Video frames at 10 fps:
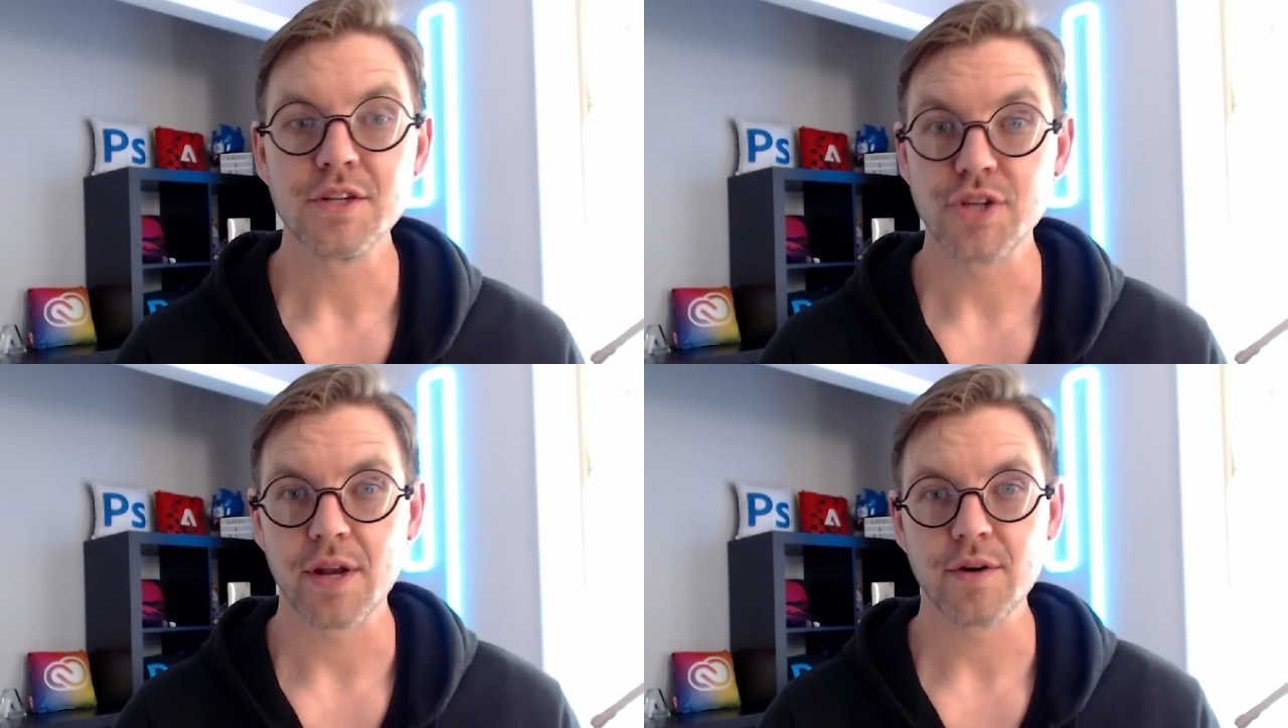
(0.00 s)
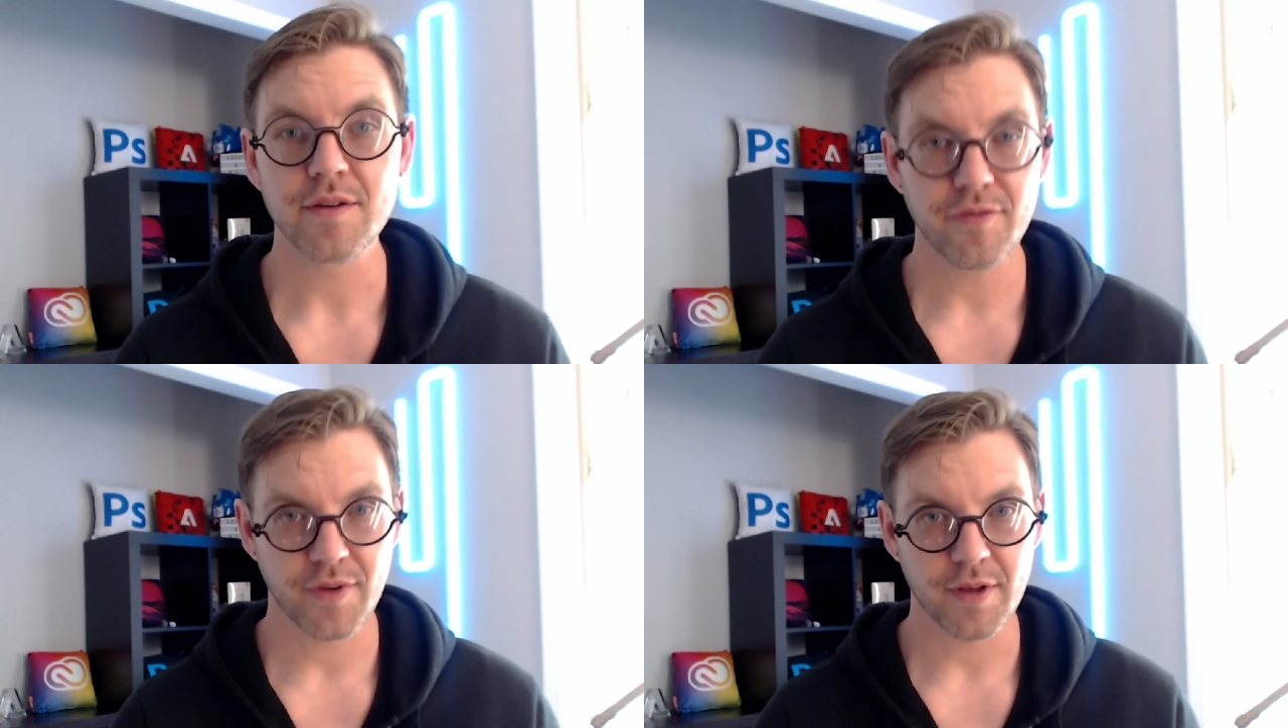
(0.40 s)

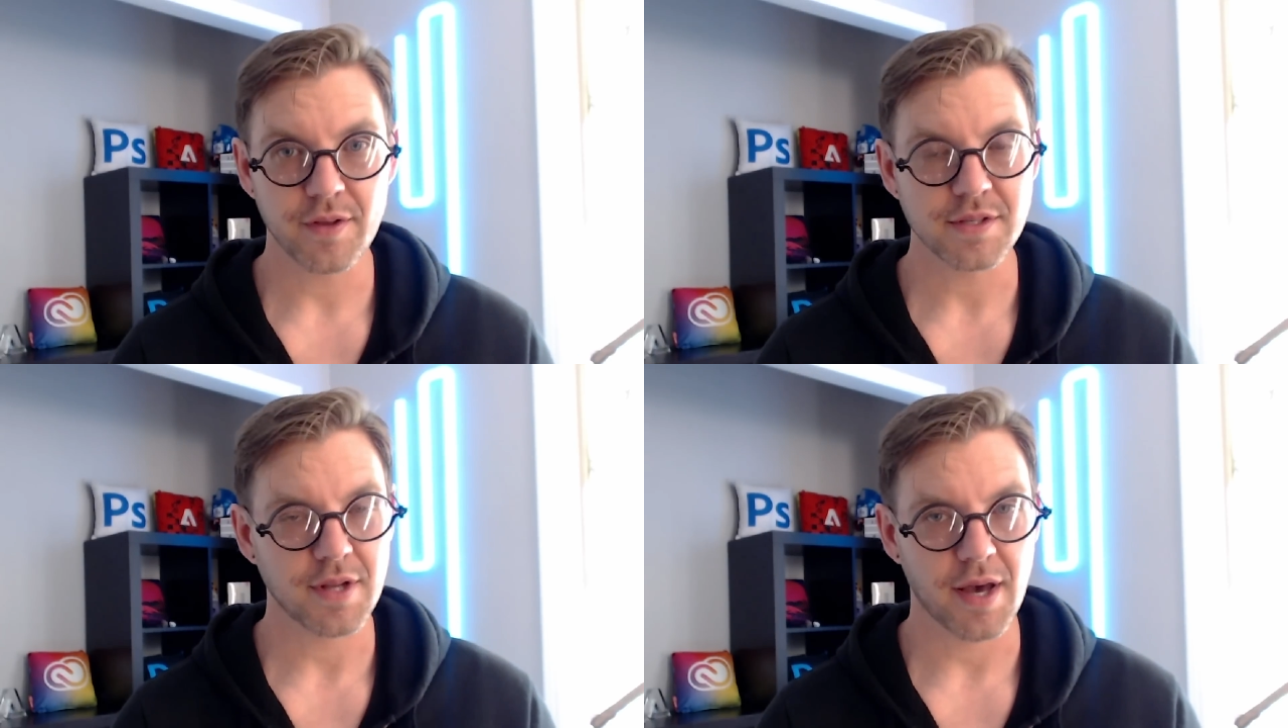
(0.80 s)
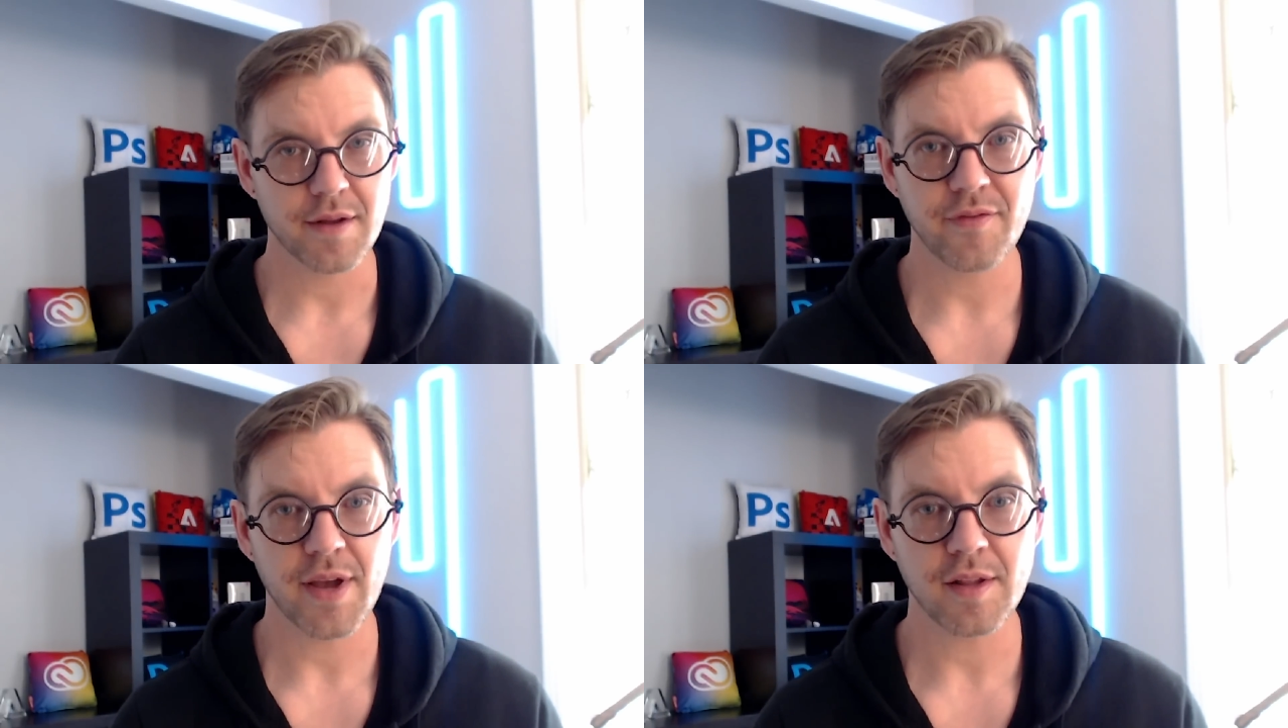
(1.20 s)
Generative Fill is not
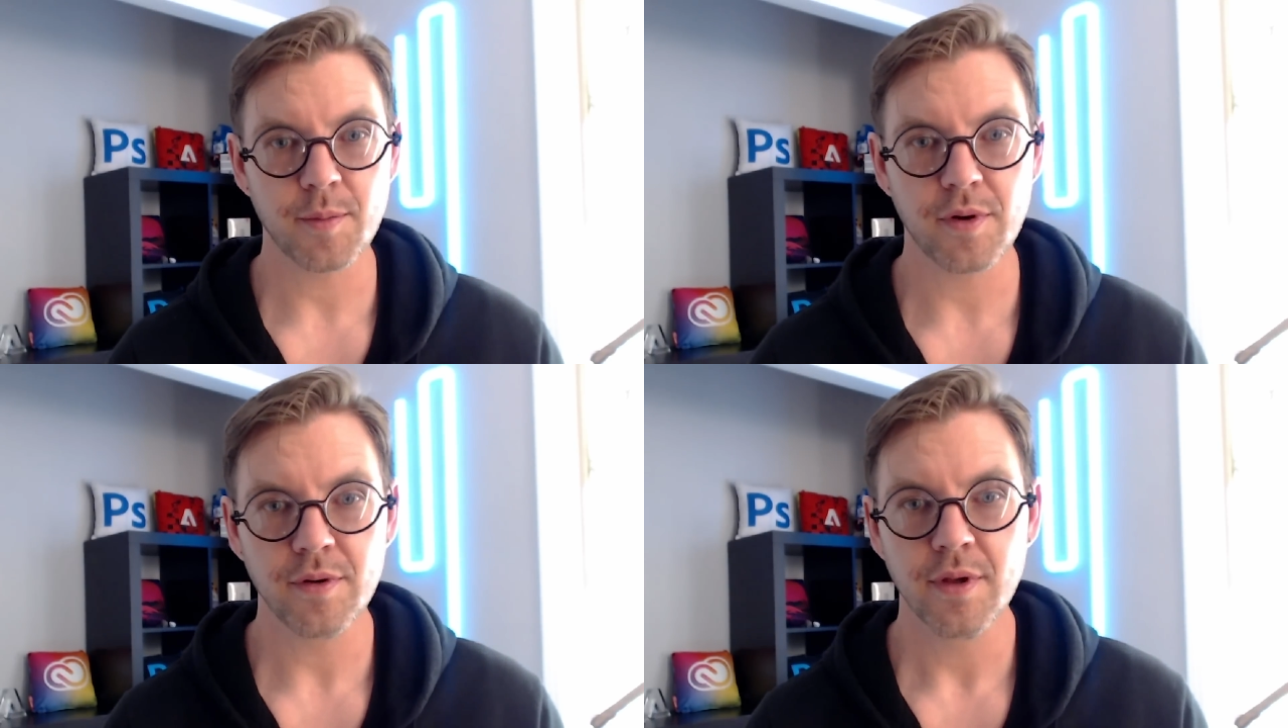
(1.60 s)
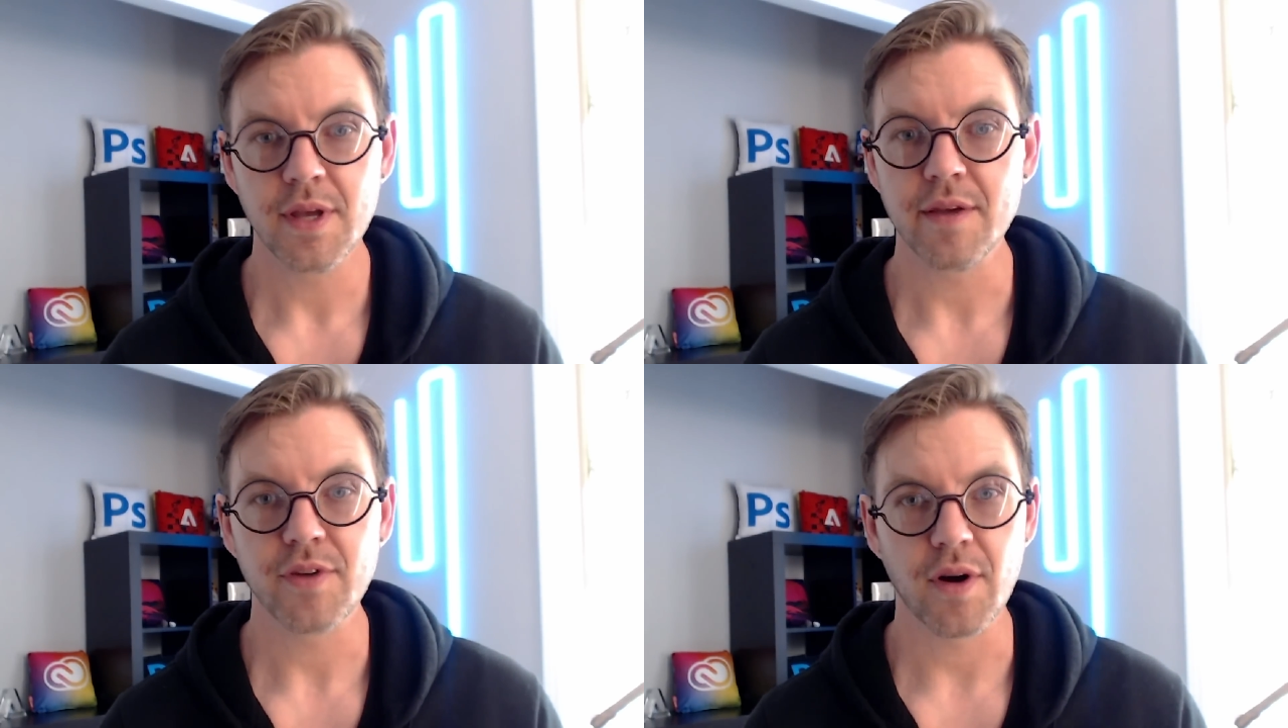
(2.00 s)
available
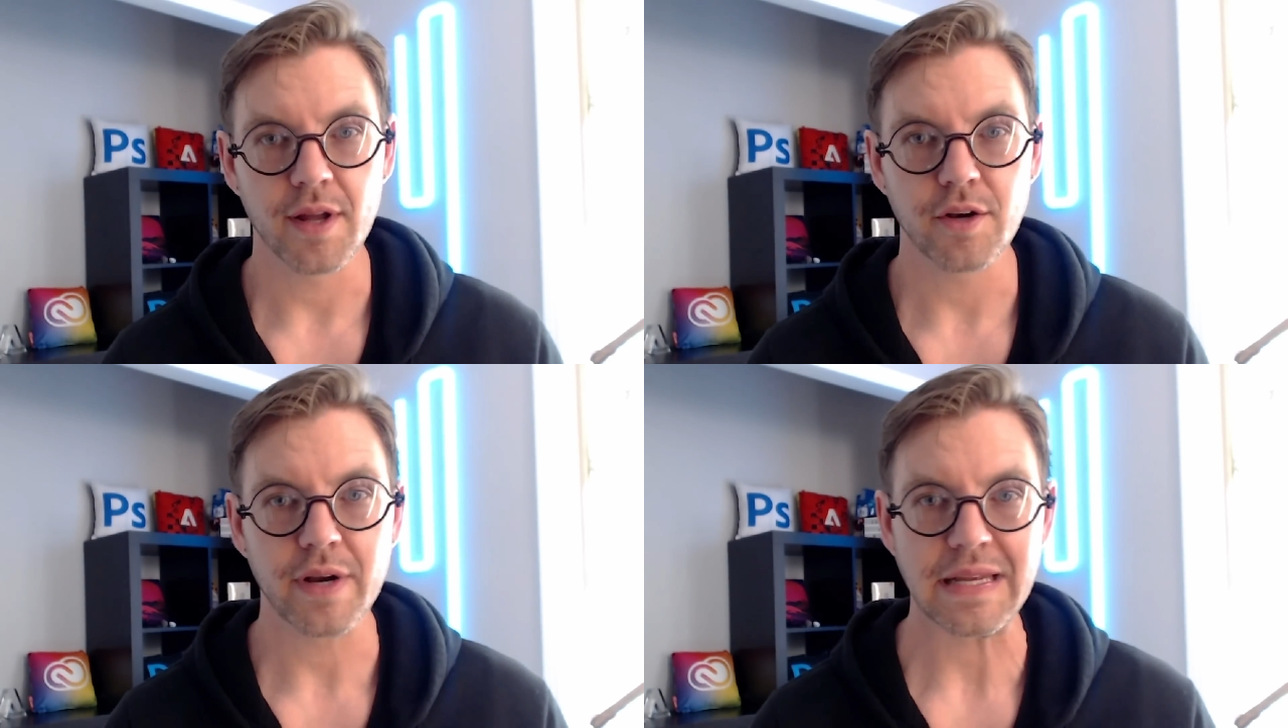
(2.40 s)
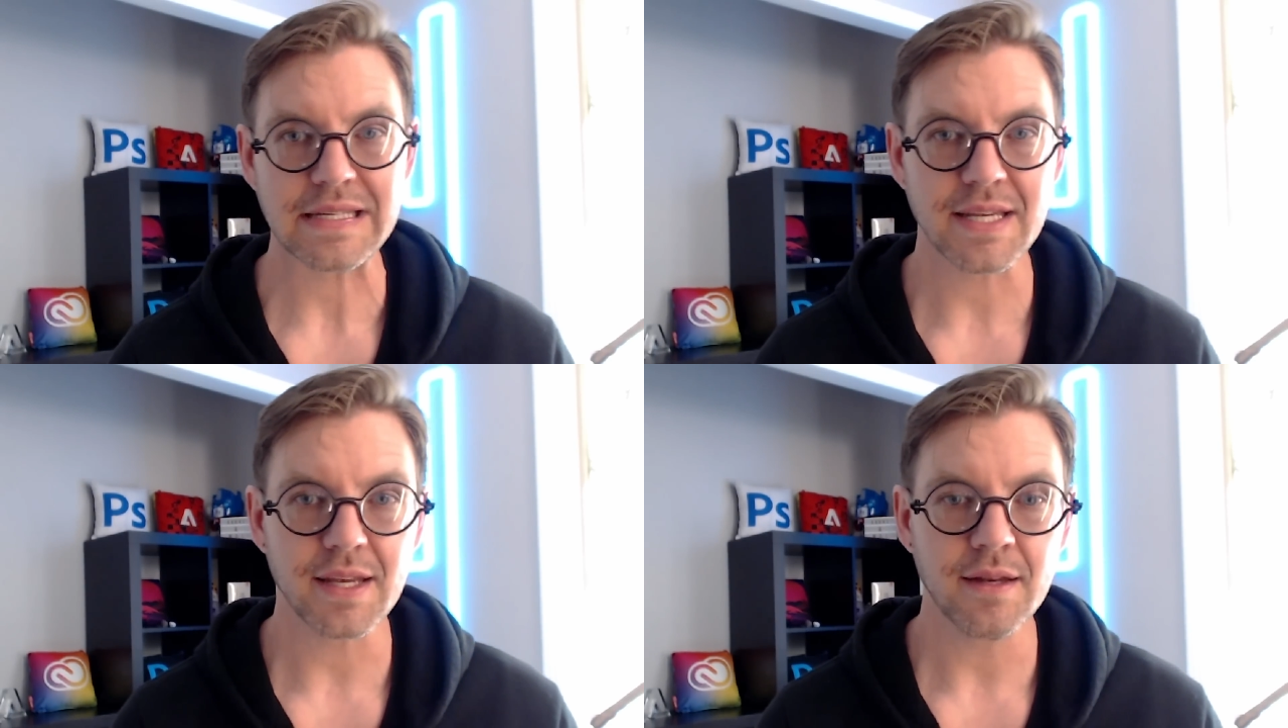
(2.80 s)
if you're under
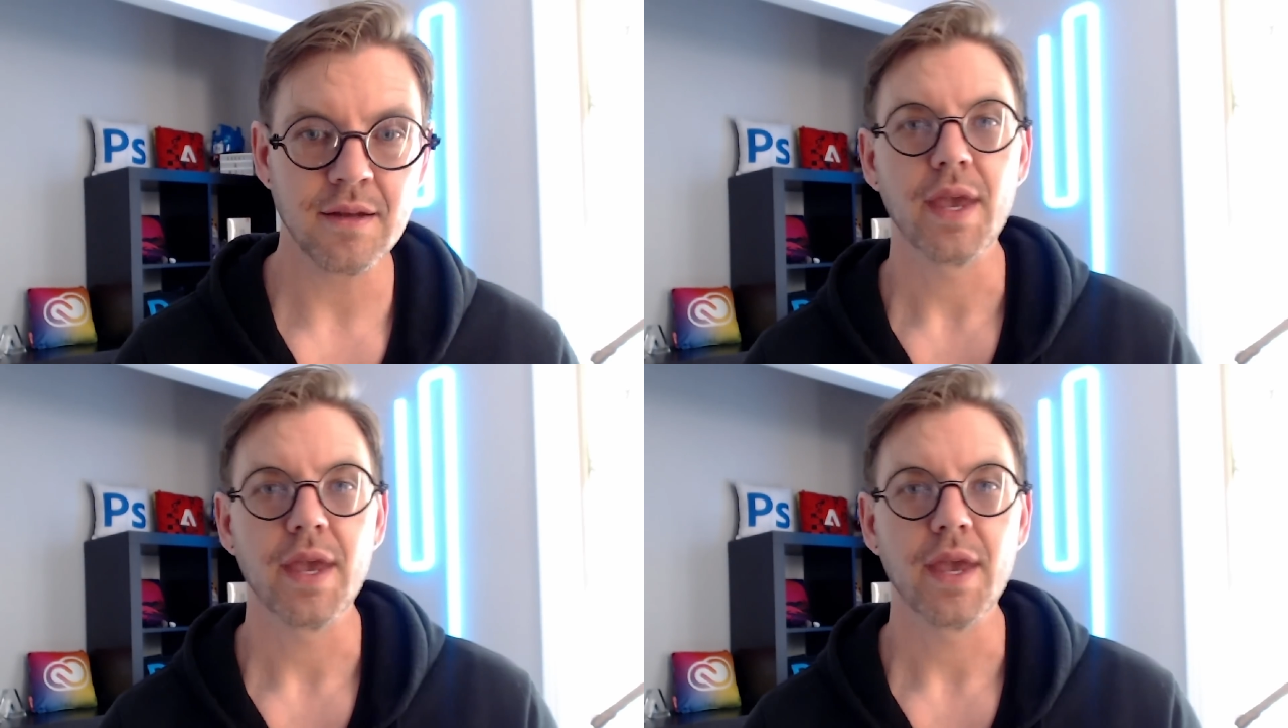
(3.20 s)
eighteen,